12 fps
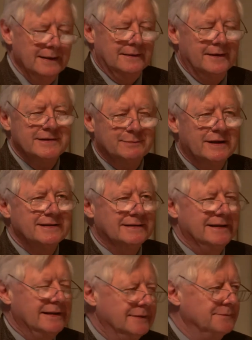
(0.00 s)
not
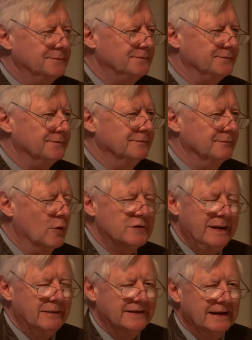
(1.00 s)
surprisingly, most
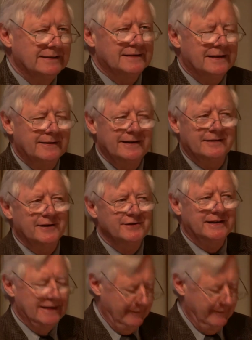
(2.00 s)
people think that archaeological